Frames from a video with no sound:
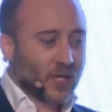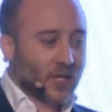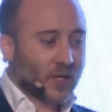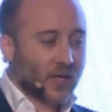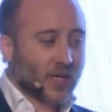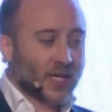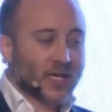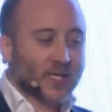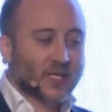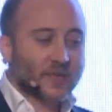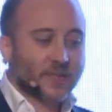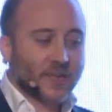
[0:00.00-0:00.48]

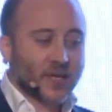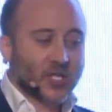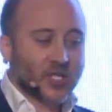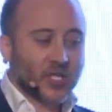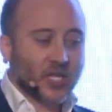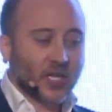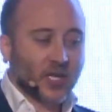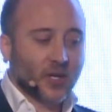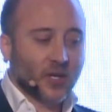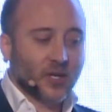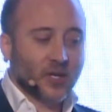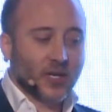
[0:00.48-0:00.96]
This
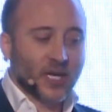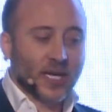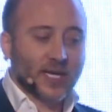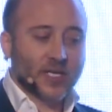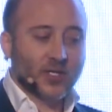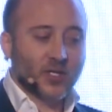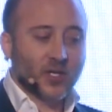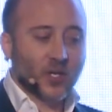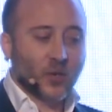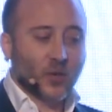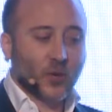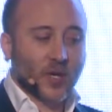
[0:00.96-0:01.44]
machine
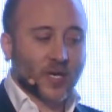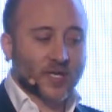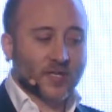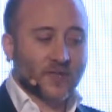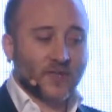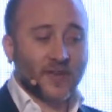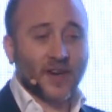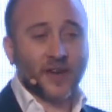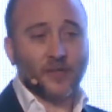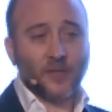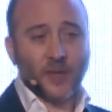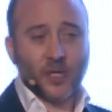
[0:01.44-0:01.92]
last year was
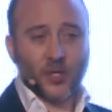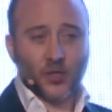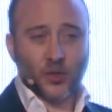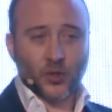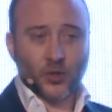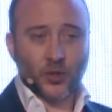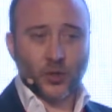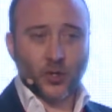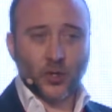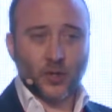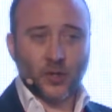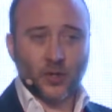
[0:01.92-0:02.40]
5 meters
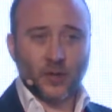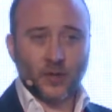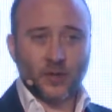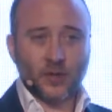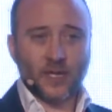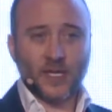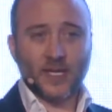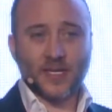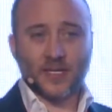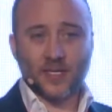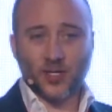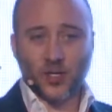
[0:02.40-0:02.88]
tall.
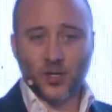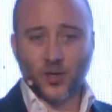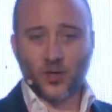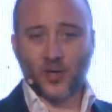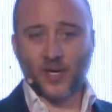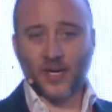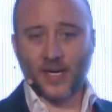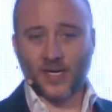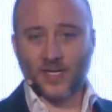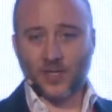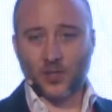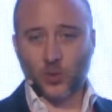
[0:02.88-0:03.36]
This year
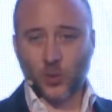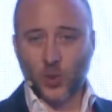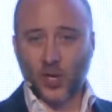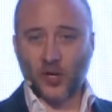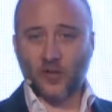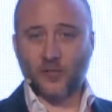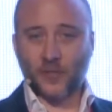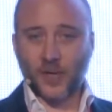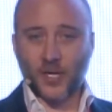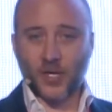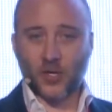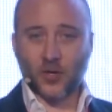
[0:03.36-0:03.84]
it's
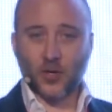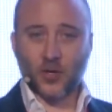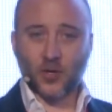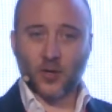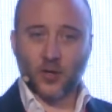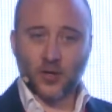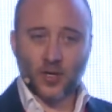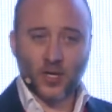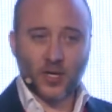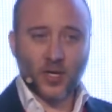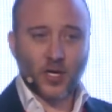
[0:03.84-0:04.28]
12 meters.